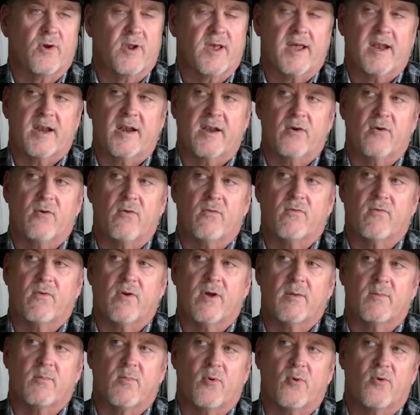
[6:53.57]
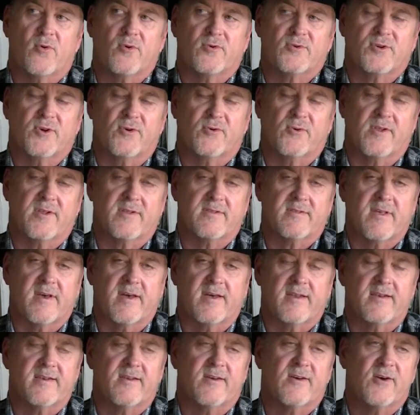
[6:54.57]
It had an old front porch on it
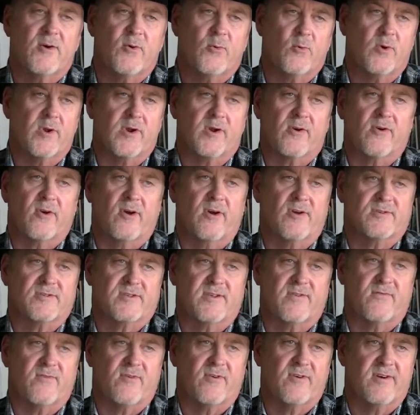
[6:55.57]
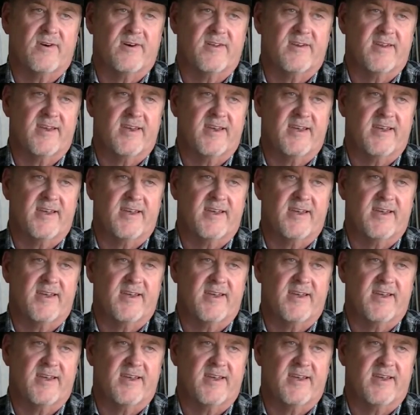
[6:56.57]
that went across the front,